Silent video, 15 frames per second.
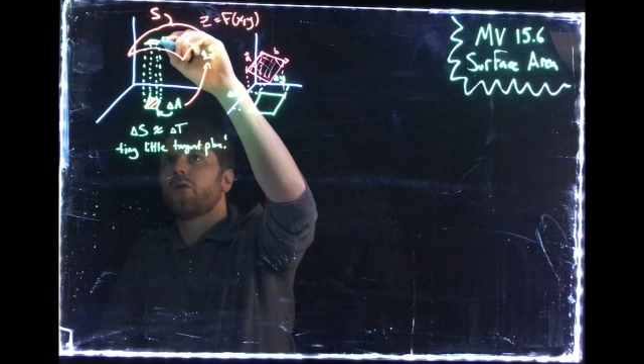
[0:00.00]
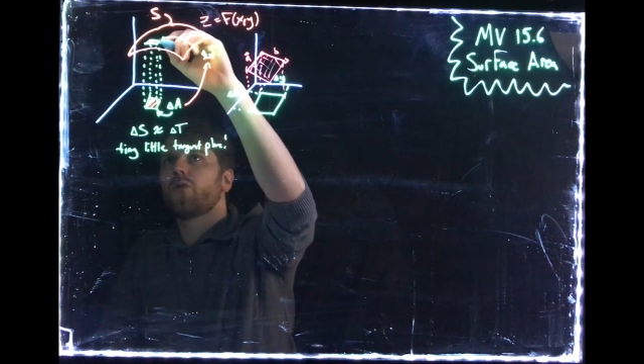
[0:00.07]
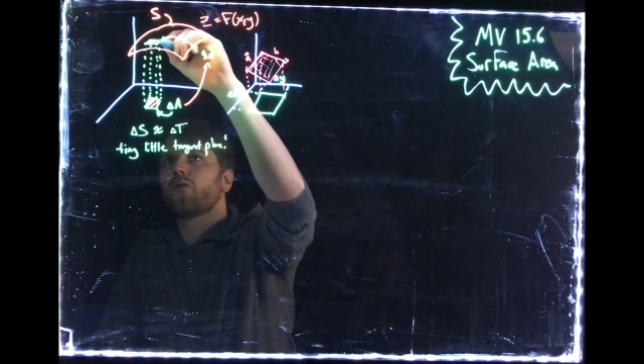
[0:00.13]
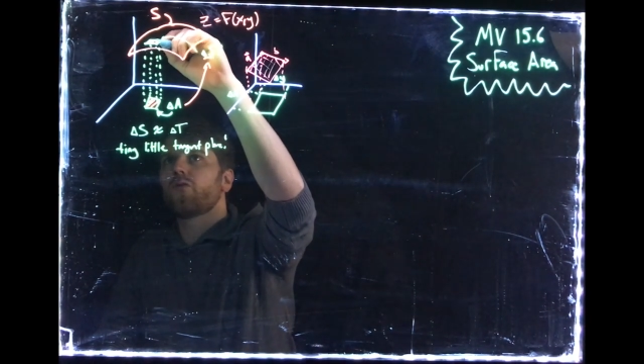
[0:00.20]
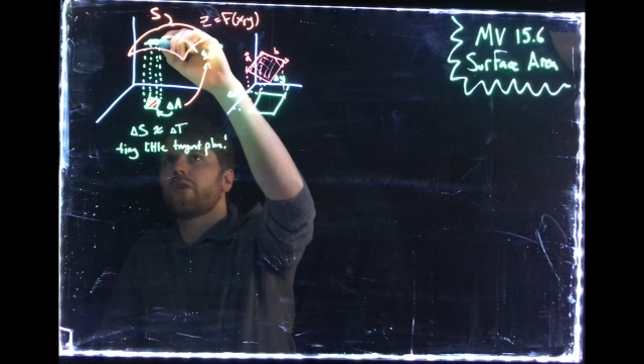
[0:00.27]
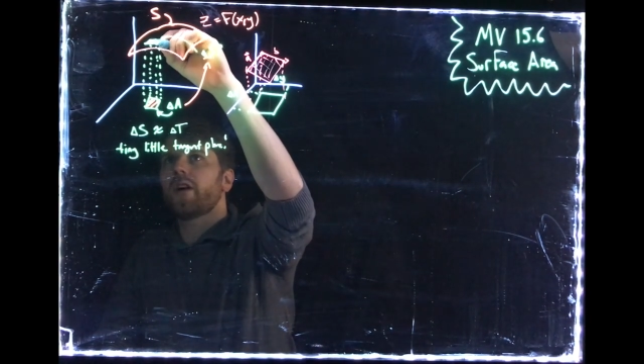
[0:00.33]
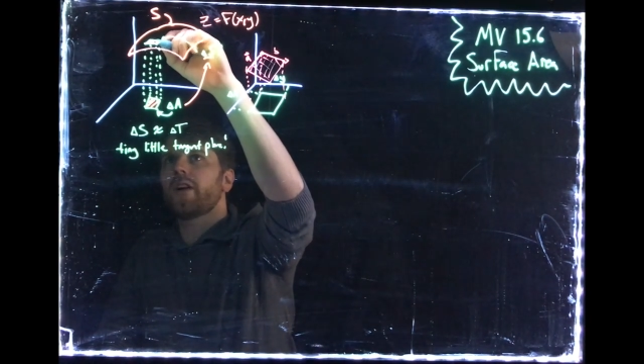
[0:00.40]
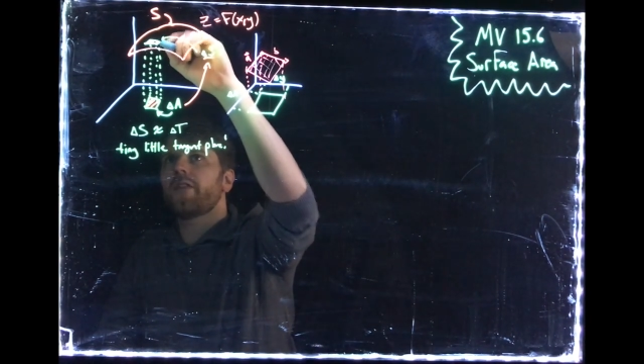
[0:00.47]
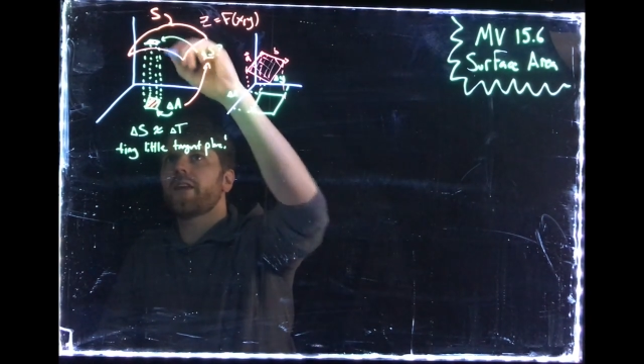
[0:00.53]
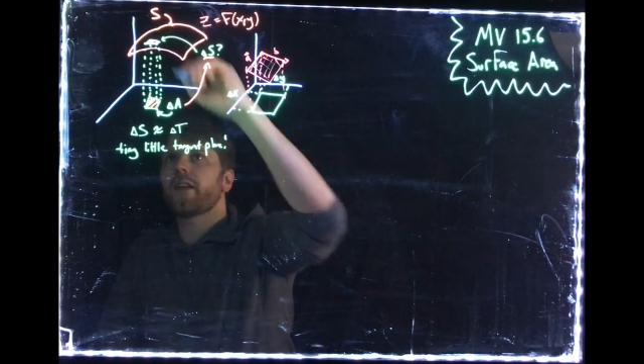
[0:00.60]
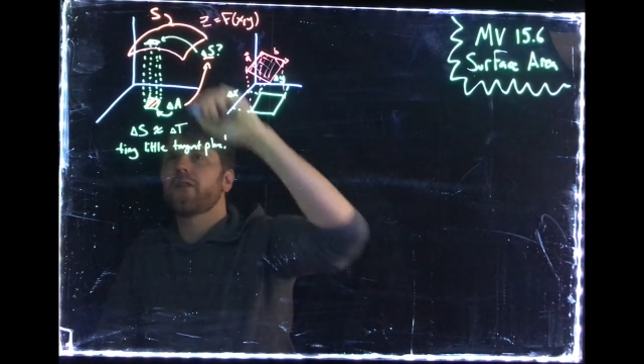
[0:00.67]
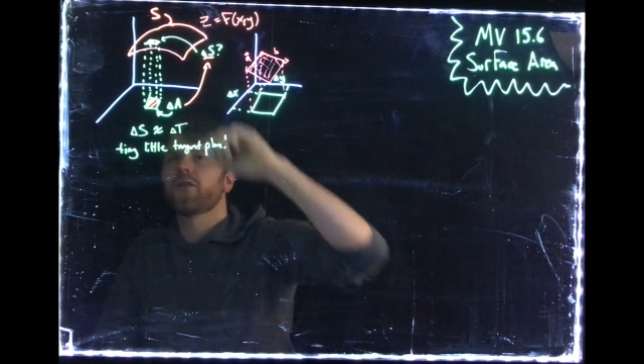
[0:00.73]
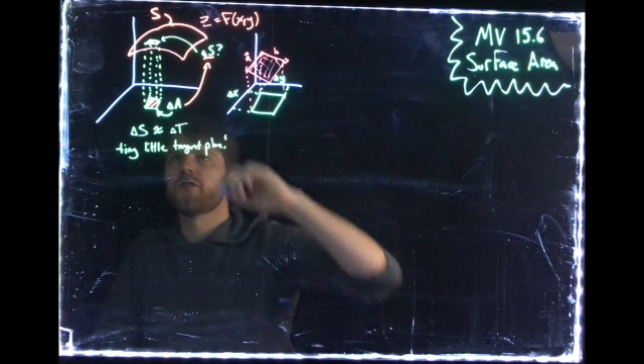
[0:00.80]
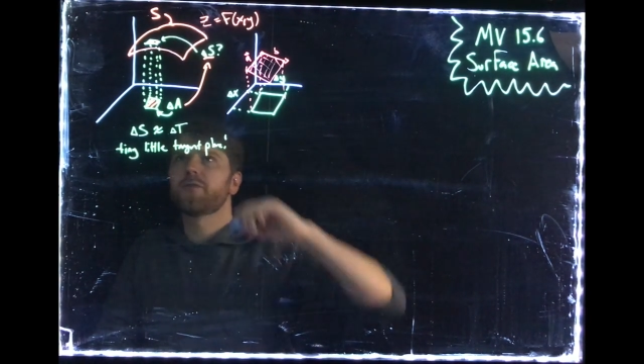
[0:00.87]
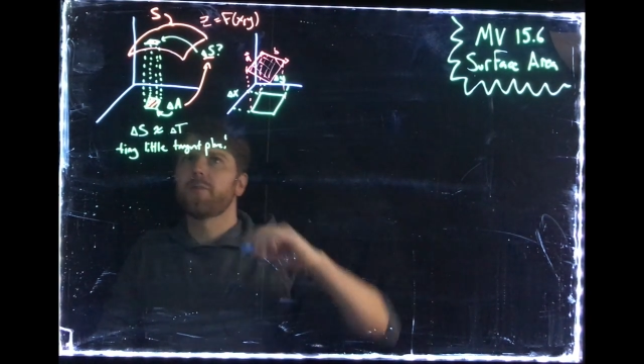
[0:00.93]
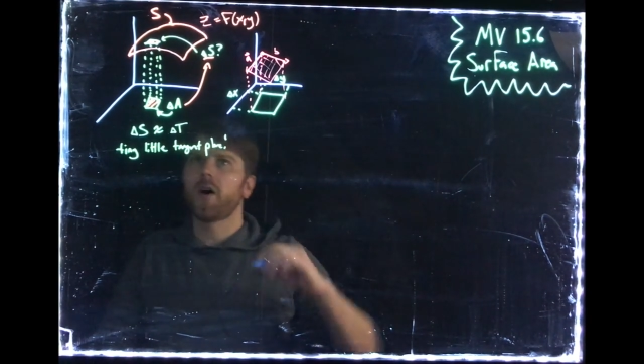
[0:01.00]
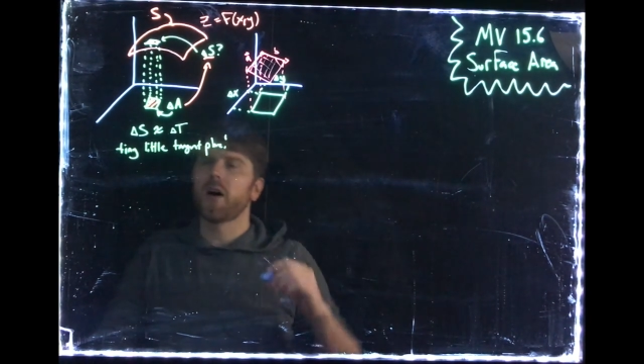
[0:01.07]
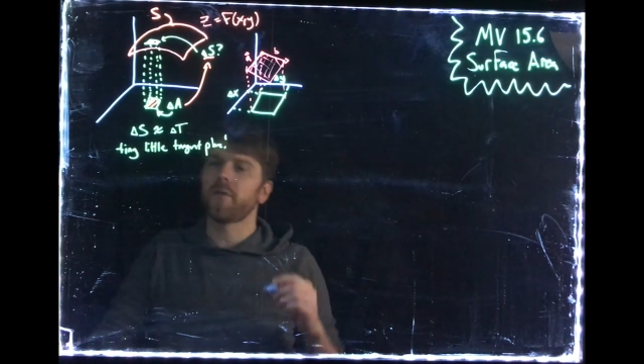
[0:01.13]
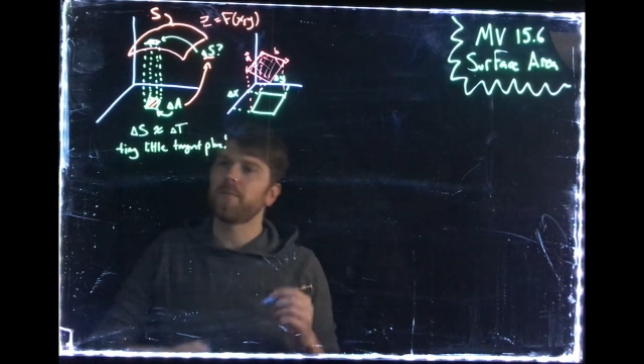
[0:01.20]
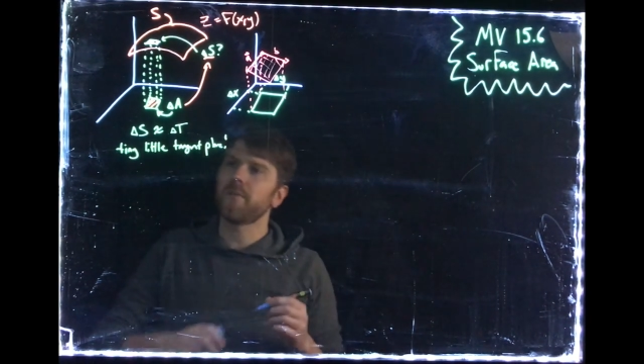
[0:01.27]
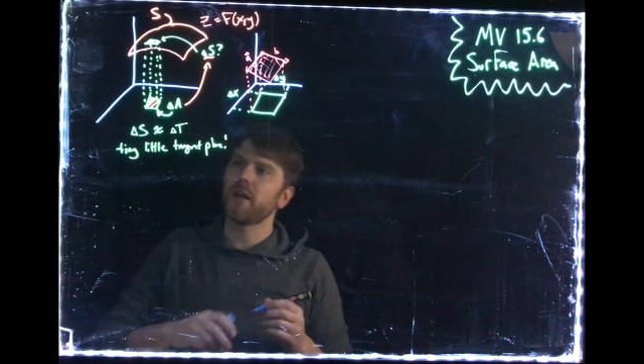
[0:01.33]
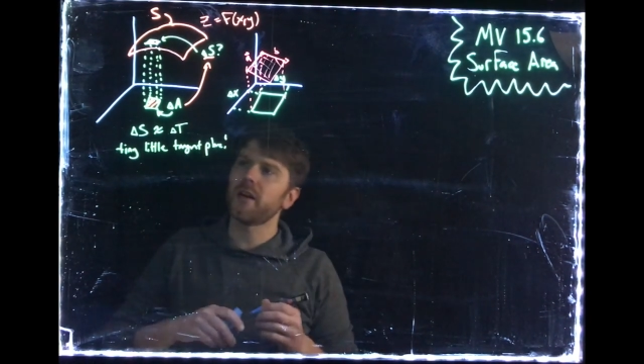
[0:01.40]
right at that little
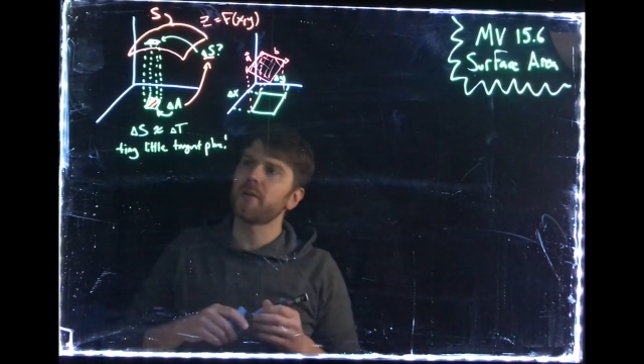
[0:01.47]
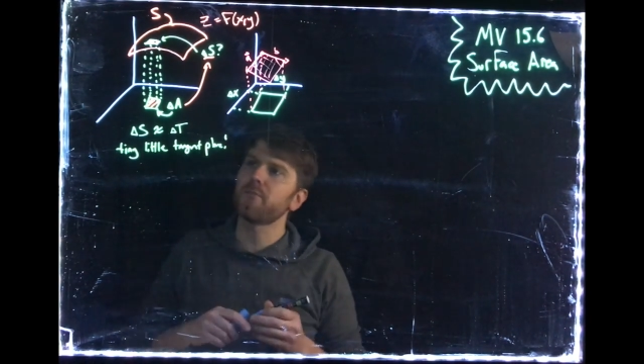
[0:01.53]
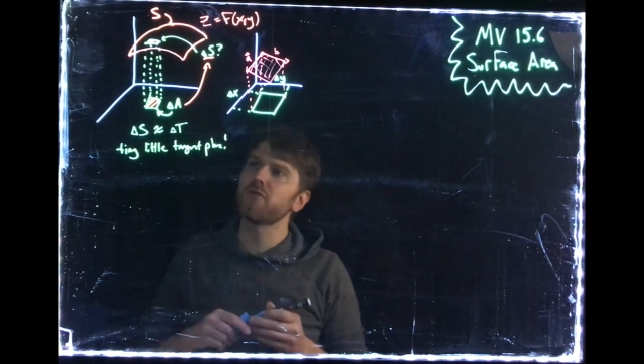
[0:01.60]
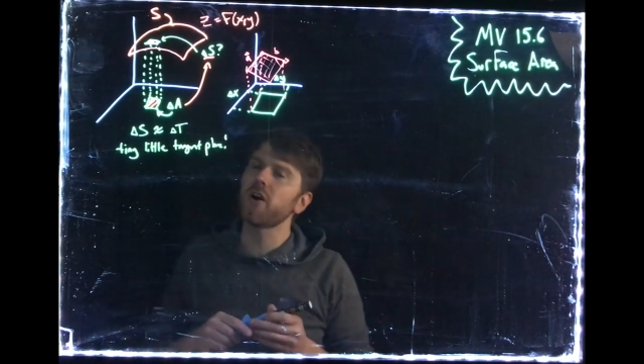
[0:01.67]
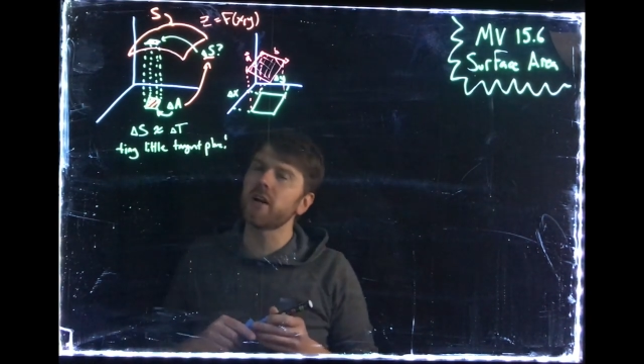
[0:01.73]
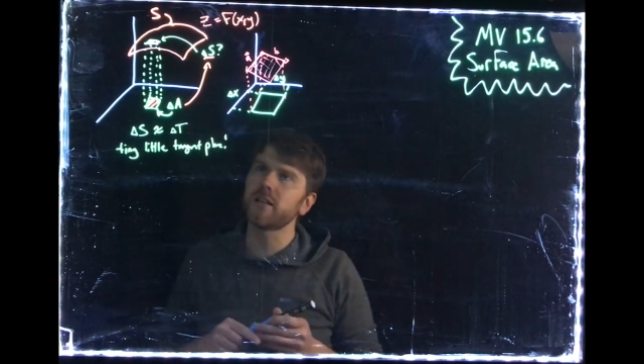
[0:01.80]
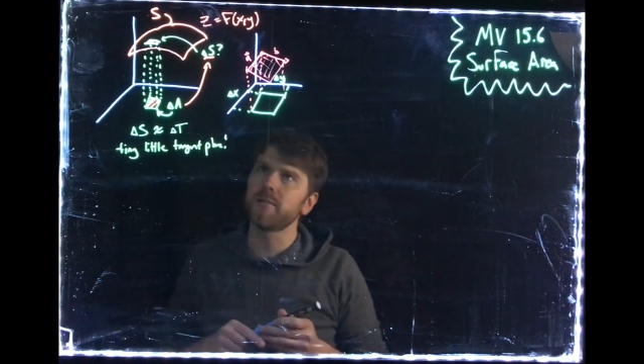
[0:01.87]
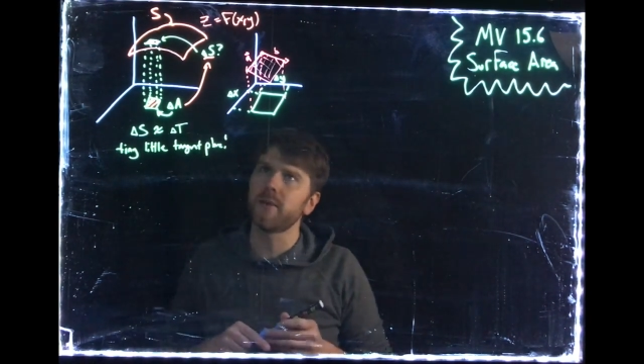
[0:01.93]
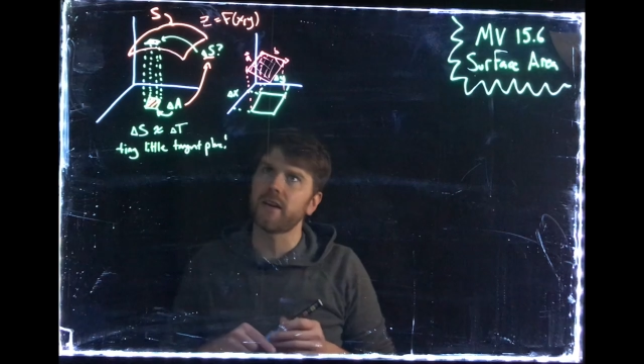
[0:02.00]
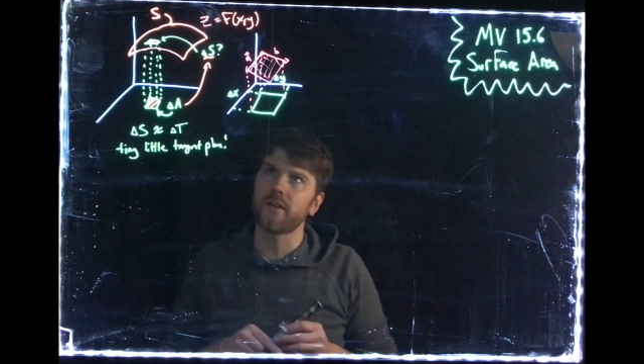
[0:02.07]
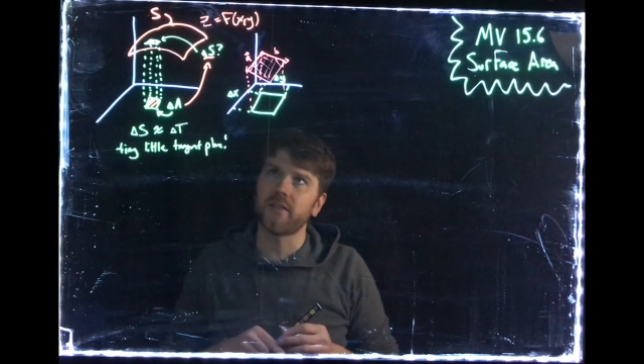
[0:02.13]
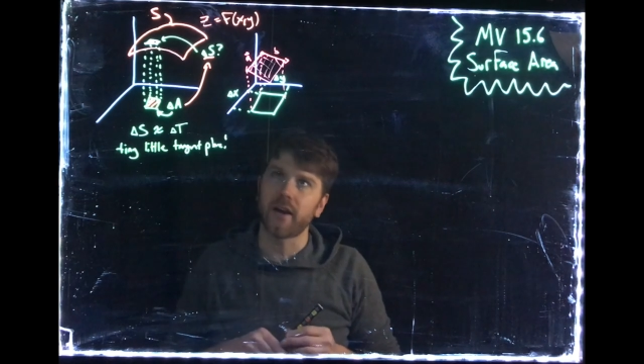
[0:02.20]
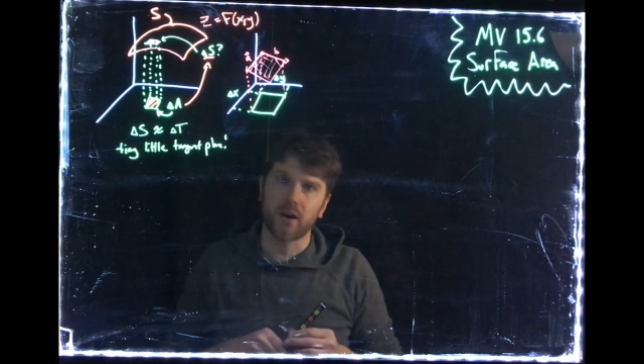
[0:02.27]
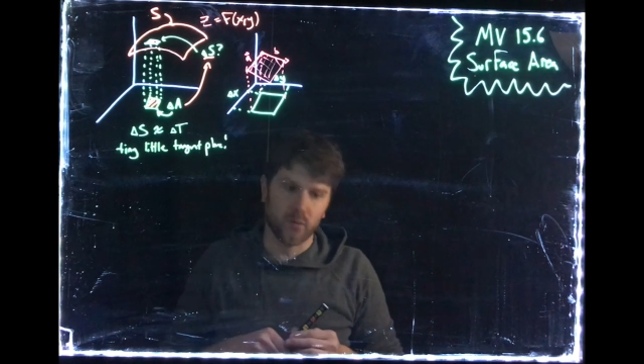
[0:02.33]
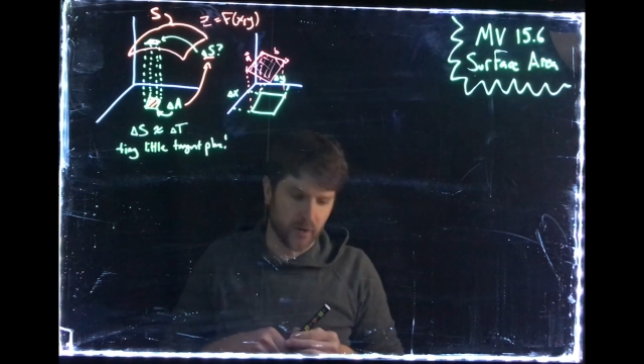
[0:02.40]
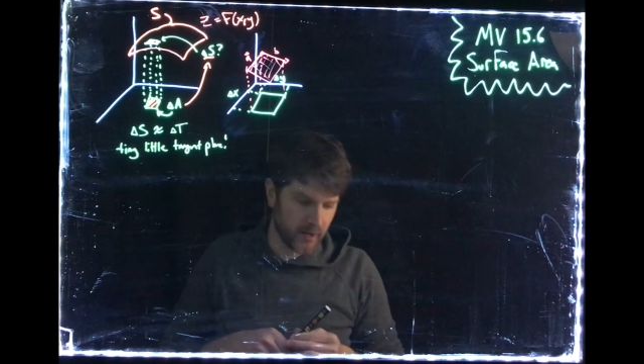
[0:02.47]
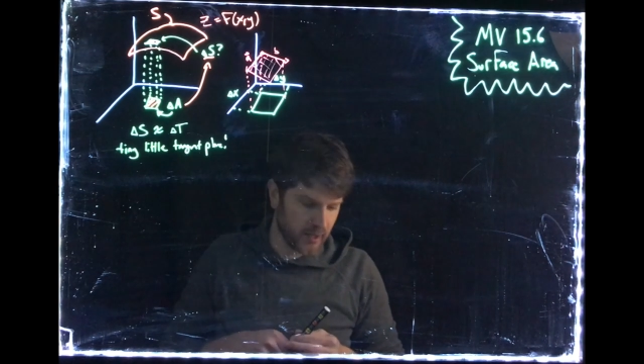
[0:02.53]
spot and approximate it that way.